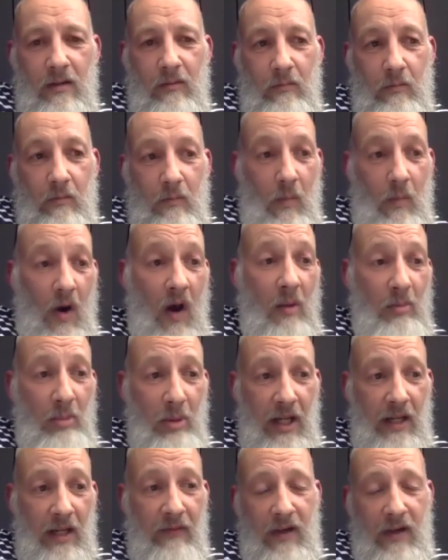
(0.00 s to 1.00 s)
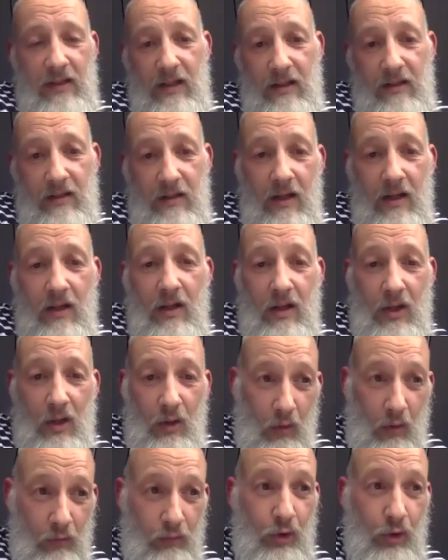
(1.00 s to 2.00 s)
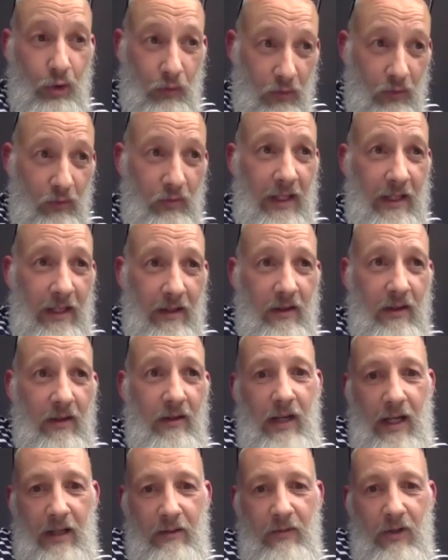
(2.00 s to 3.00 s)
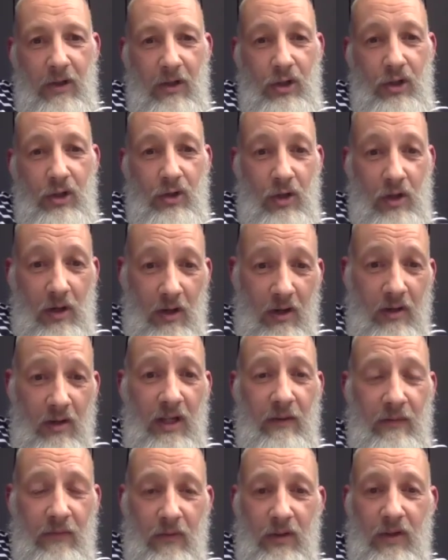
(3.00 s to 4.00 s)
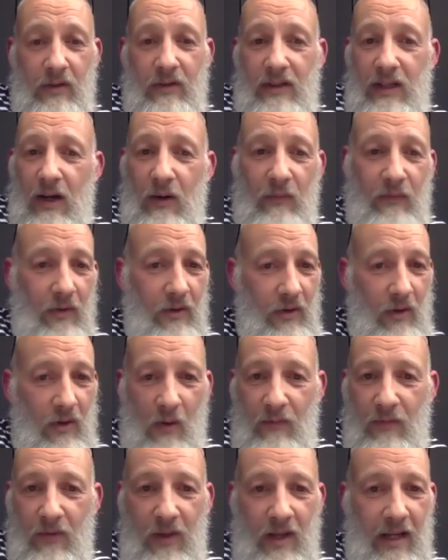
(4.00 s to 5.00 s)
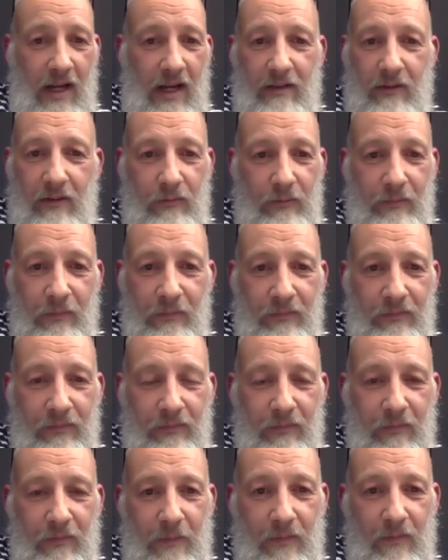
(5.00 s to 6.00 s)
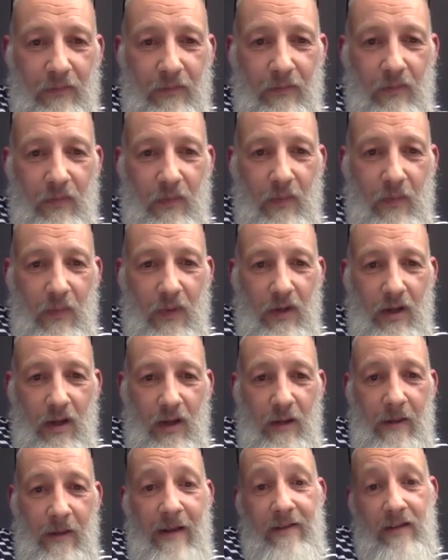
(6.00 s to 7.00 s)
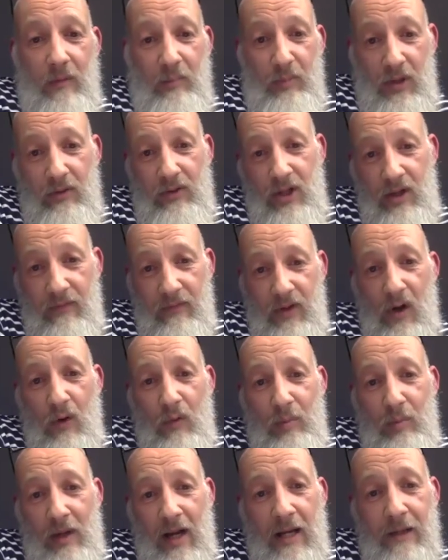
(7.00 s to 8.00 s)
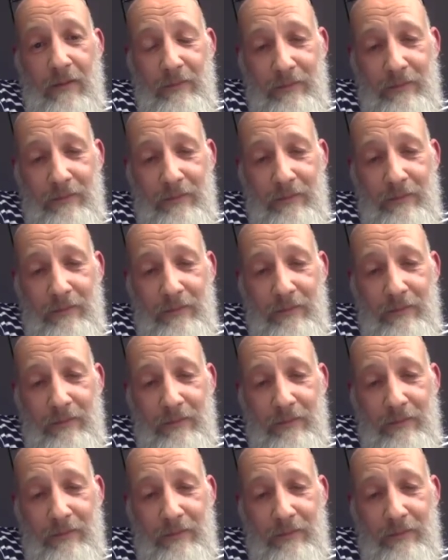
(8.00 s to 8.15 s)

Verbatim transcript: my belief is is you're truly learning because you're learning for yourself and not for the adult. And that's the beauty of co-play.